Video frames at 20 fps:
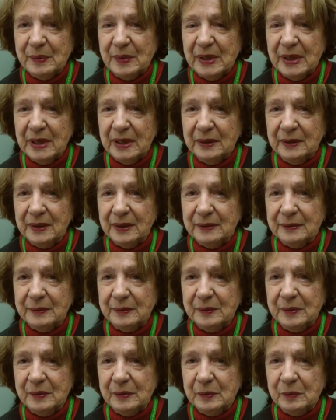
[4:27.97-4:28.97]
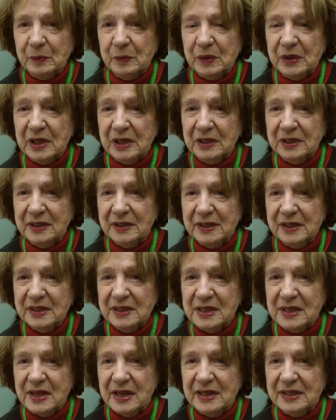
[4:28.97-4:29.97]
being
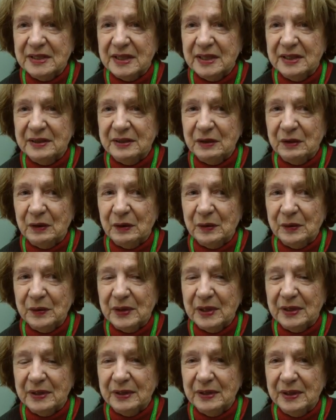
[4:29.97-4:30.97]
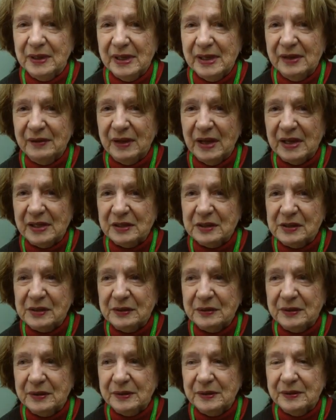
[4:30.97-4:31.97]
ridiculous, and they said,
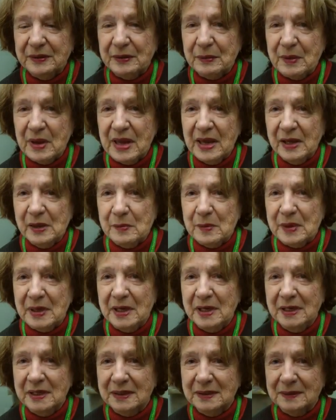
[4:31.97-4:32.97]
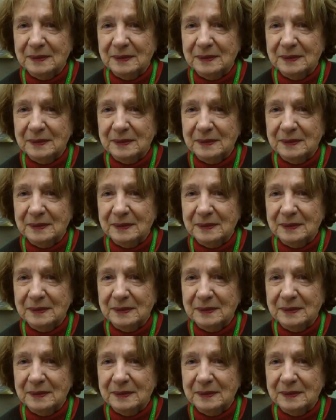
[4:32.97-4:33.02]
that's the enemy.